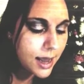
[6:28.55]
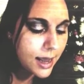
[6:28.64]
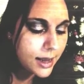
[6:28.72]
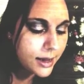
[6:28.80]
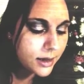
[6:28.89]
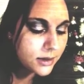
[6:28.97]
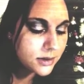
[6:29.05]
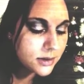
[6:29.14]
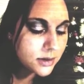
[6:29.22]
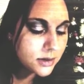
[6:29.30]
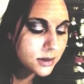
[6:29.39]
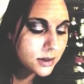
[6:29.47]
And
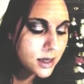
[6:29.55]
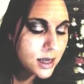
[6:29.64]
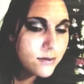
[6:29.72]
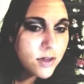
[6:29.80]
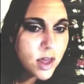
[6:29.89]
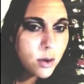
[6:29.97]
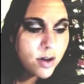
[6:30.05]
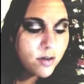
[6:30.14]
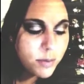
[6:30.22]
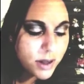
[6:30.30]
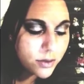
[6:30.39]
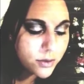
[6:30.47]
even though
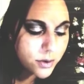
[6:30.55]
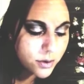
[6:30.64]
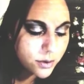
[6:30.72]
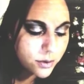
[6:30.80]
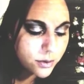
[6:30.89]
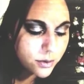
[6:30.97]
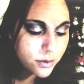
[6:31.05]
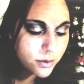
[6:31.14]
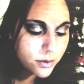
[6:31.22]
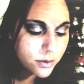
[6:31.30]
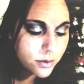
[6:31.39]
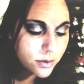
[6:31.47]
I've been through
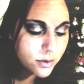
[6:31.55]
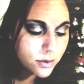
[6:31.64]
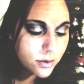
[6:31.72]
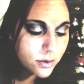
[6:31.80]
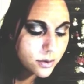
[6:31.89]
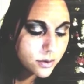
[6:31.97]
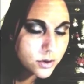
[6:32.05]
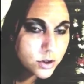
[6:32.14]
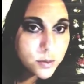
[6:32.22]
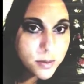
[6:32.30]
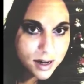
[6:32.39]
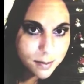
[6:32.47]

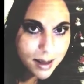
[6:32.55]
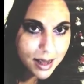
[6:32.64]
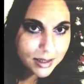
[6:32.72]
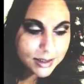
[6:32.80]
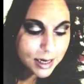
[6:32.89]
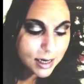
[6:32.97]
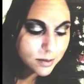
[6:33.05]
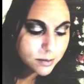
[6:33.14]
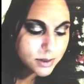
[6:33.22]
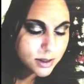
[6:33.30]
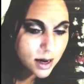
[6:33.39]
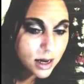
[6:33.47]
too many bad
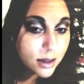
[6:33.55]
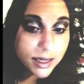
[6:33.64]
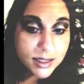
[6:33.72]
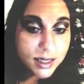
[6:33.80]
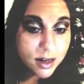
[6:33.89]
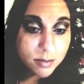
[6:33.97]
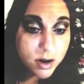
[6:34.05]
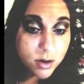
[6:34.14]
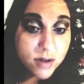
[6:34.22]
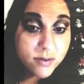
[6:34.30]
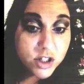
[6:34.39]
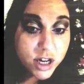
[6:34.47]
times than I'd like to admit or
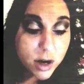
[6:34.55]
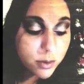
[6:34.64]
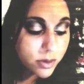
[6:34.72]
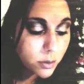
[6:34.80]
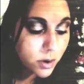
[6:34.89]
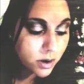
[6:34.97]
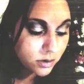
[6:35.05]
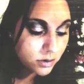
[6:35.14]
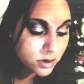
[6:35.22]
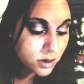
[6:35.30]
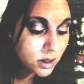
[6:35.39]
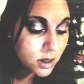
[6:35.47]
even share with the
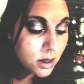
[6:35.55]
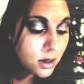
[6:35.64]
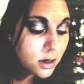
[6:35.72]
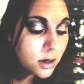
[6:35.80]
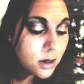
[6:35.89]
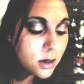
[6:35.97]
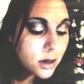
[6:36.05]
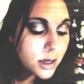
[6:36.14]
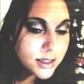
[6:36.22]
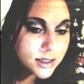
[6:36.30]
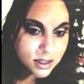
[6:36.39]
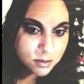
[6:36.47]
world,
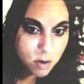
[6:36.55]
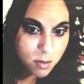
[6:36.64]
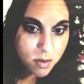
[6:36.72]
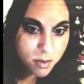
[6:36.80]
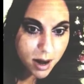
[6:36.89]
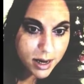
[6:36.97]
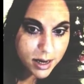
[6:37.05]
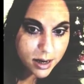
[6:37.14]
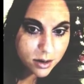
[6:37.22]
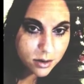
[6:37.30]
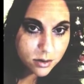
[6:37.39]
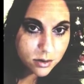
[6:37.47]
it's this moment right
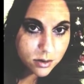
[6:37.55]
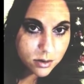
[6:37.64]
here